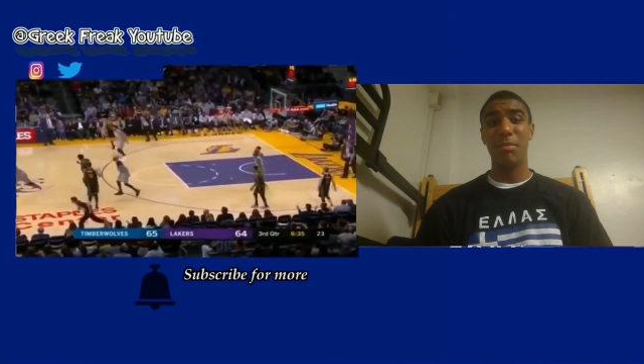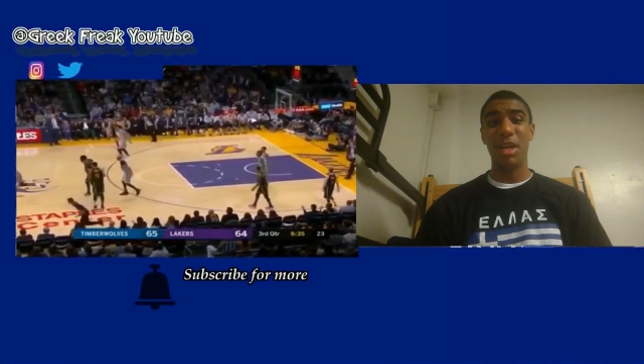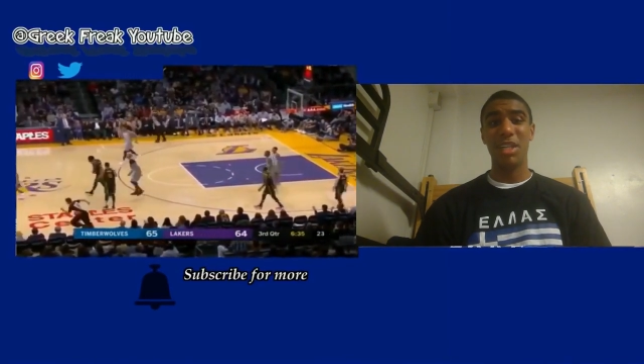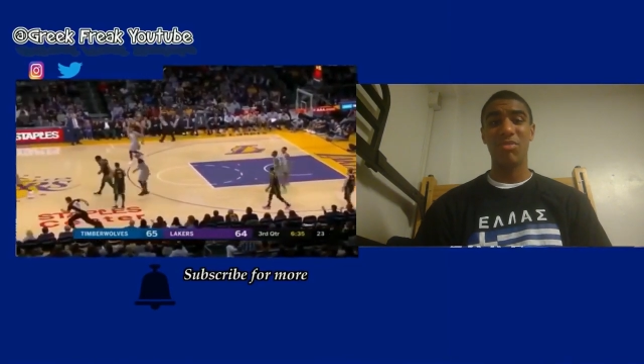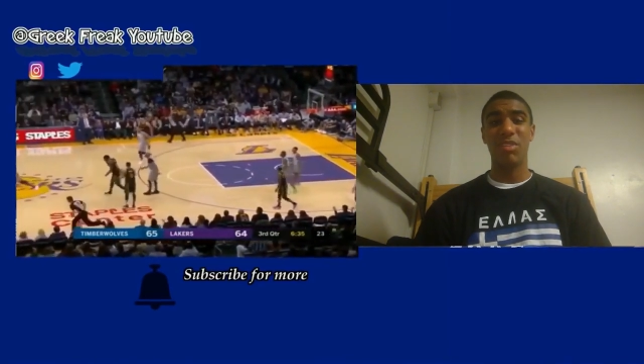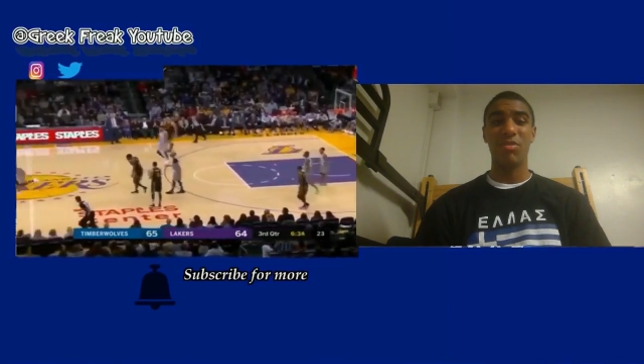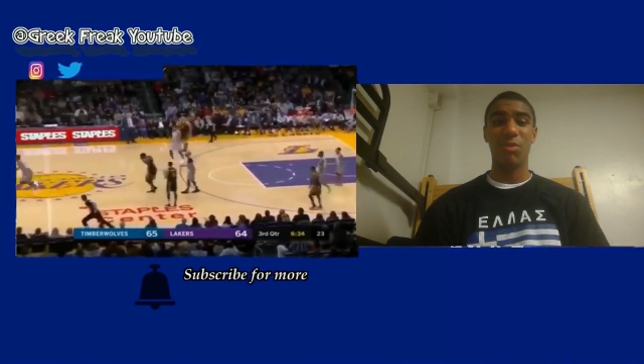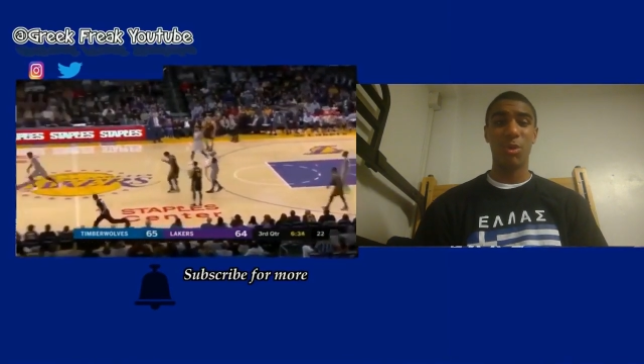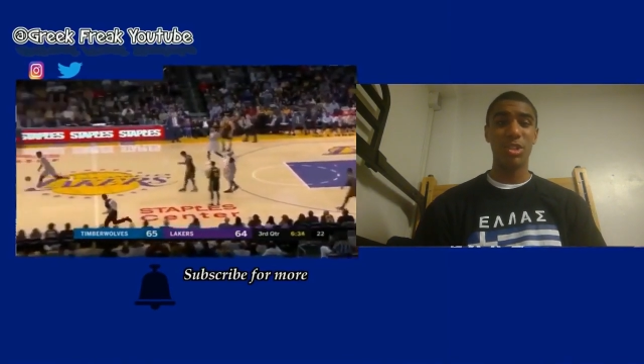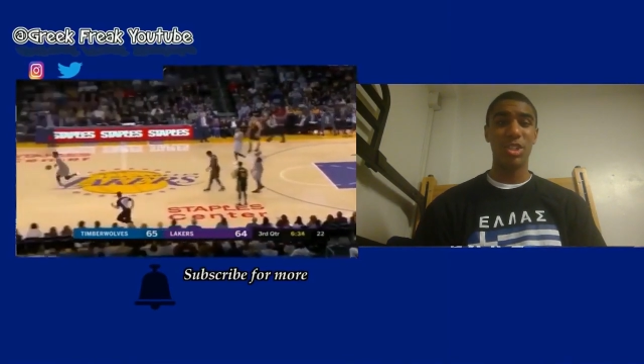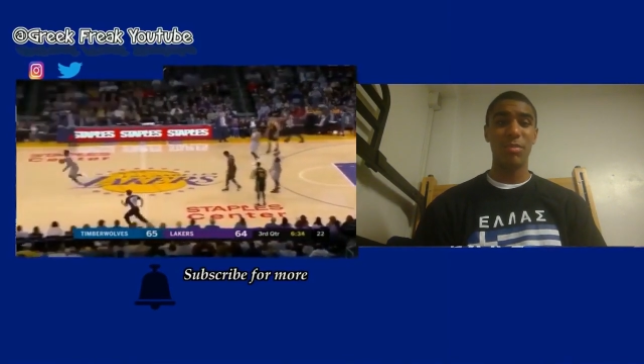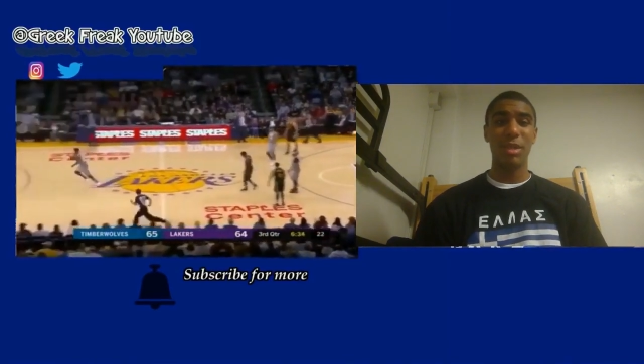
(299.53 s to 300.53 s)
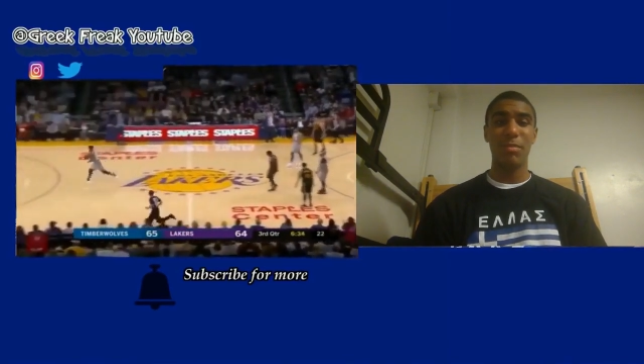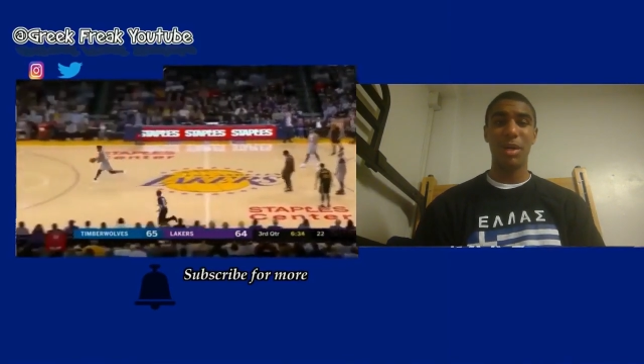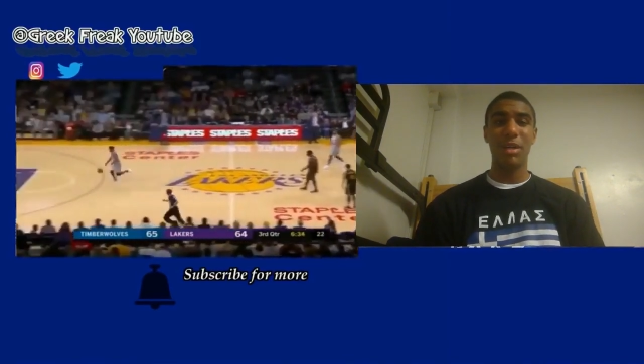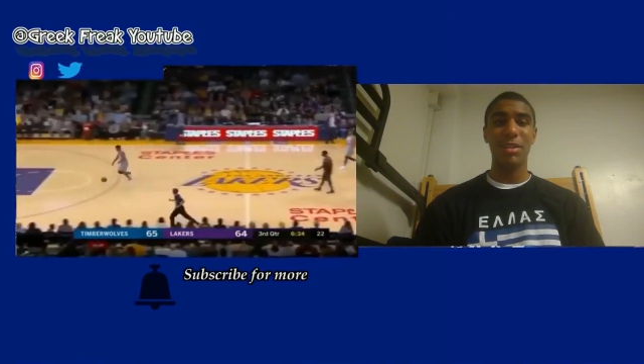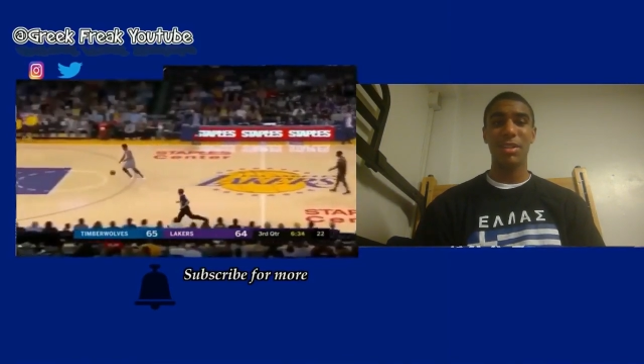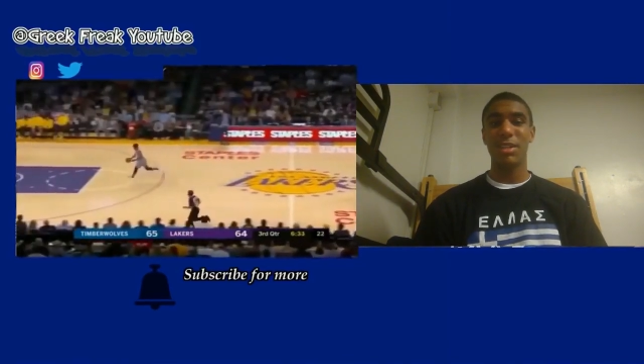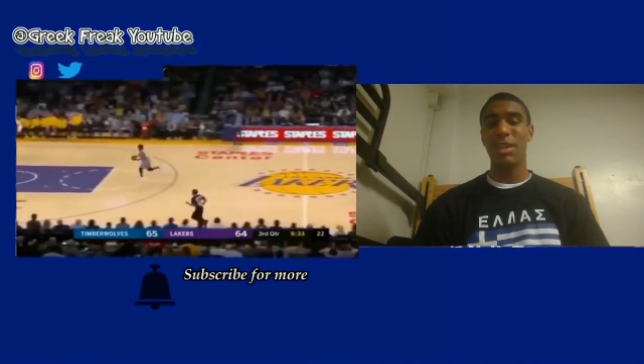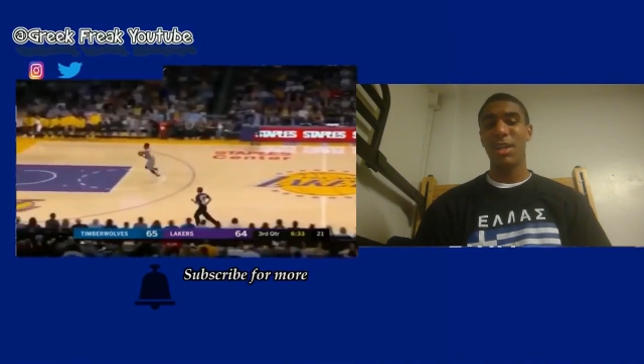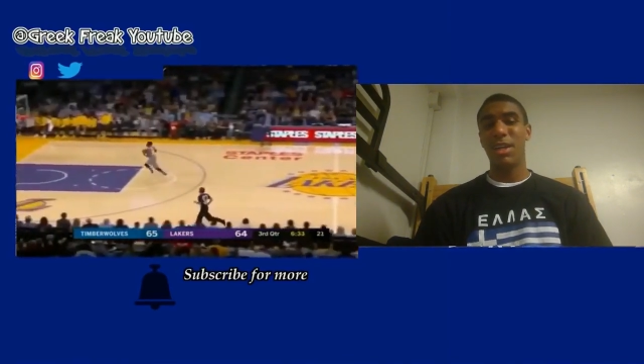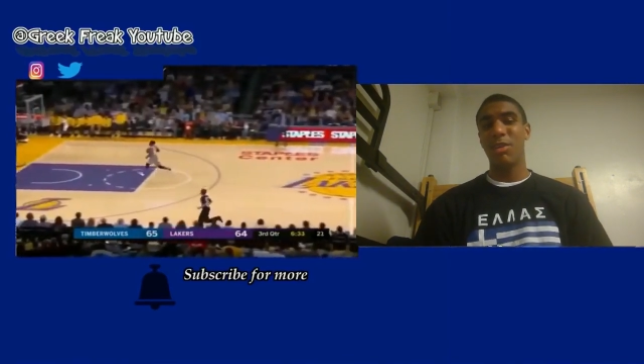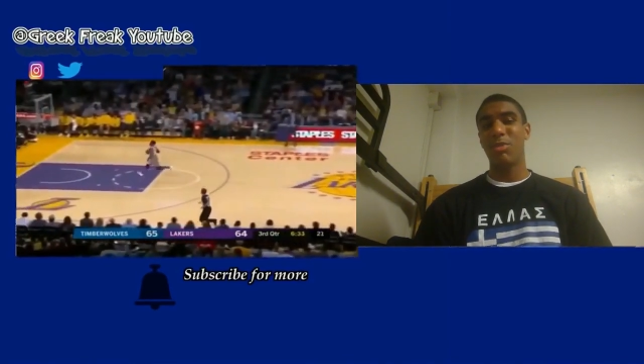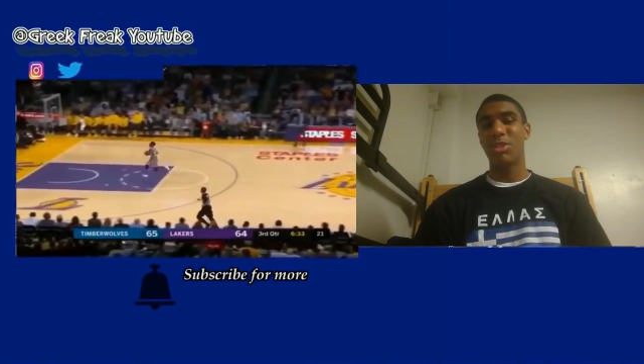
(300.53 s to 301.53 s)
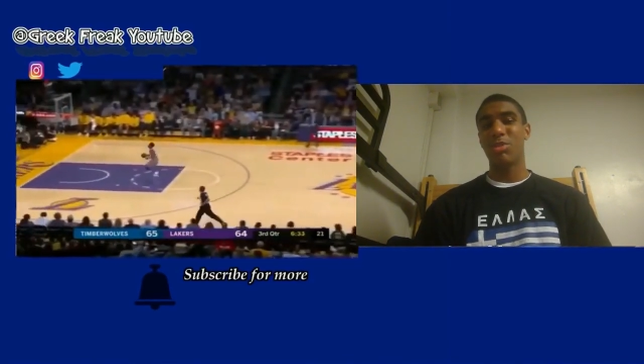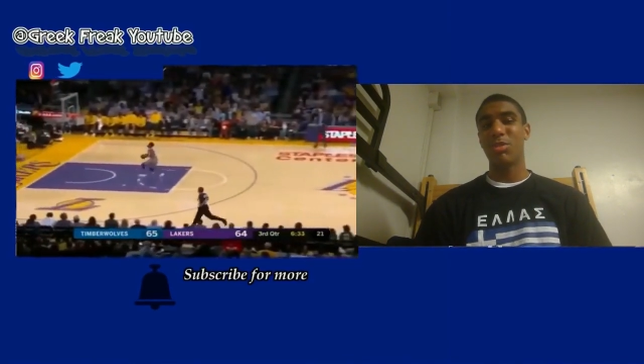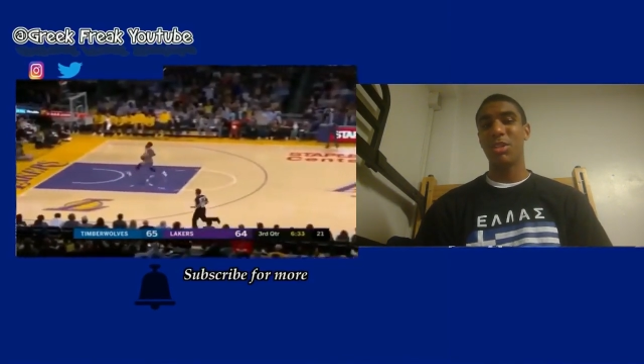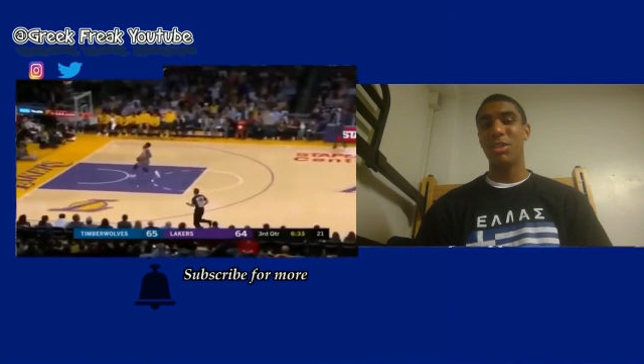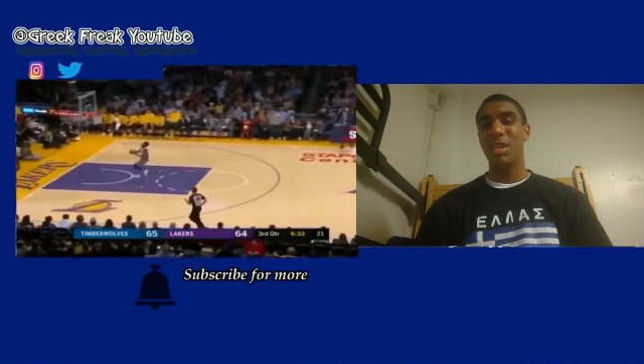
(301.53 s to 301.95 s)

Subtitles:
best fit for Jimmy Butler? Which one do you